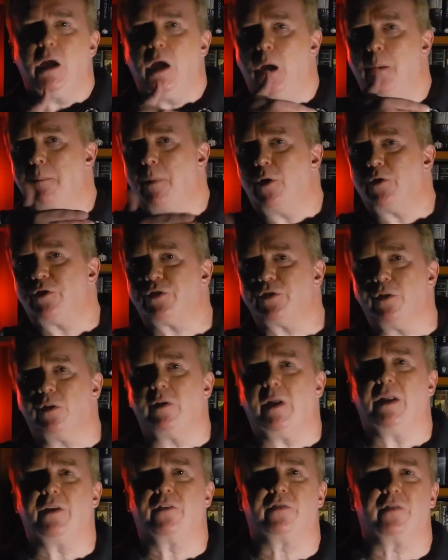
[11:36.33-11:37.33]

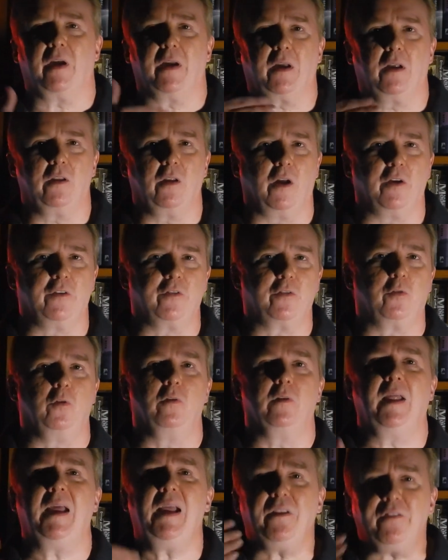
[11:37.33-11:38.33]
emotional and
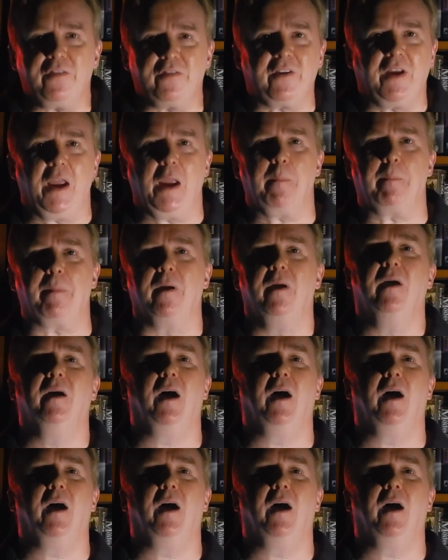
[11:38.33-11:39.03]
psychological landscape